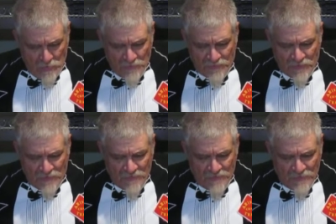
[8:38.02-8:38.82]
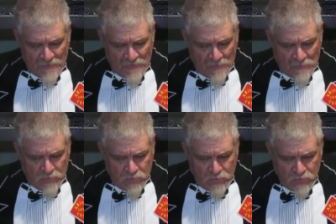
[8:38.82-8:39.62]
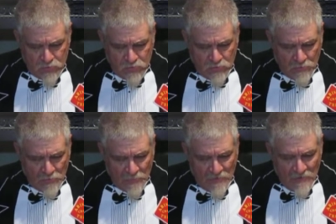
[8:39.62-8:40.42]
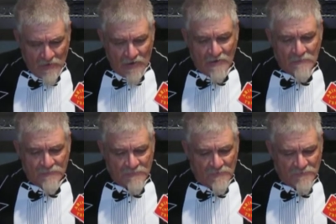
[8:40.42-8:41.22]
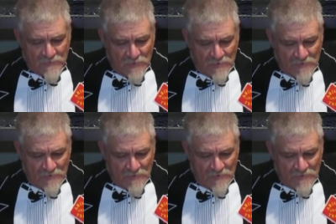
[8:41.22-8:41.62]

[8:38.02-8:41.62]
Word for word: I'm sorry to say that. I am still strong.